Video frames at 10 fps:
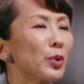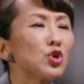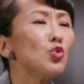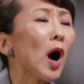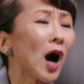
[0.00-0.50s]
But
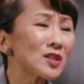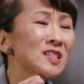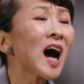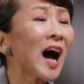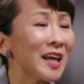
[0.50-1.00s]
you are
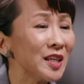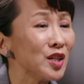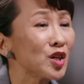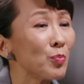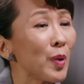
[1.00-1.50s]

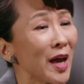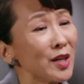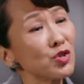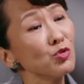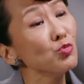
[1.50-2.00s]
tiny
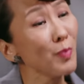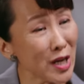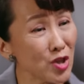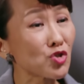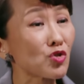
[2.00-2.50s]
compared to
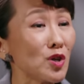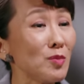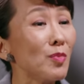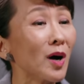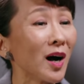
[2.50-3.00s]

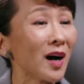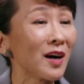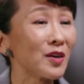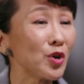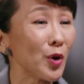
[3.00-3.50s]
mainstream,
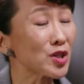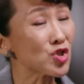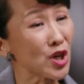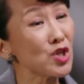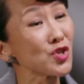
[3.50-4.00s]
uh, you know,
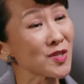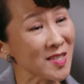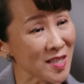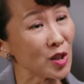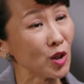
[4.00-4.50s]
exchanges
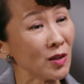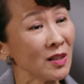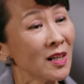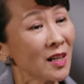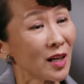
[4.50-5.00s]

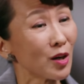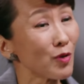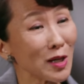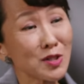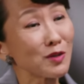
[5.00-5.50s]
still. Uh,
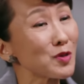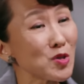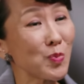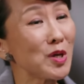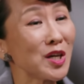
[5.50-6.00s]
relatively
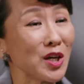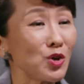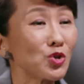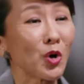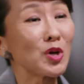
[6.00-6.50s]
speaking,
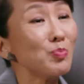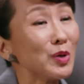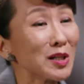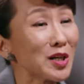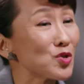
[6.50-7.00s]
you're talking
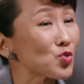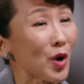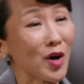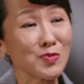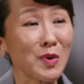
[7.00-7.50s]
billions,
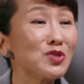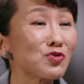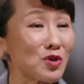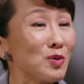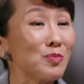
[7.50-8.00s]
whereas
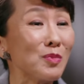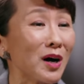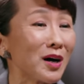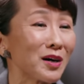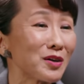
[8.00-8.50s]
mainstream
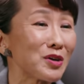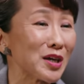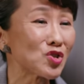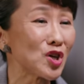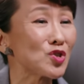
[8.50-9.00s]
uh,
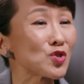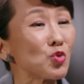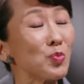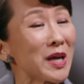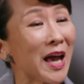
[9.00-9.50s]
exchanges
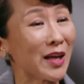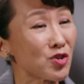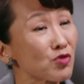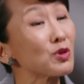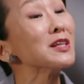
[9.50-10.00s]
will be at
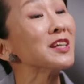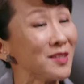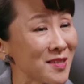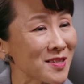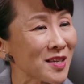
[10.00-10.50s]

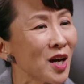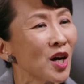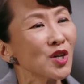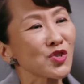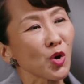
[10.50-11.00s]
trillions.
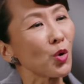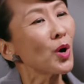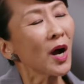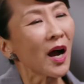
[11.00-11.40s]
So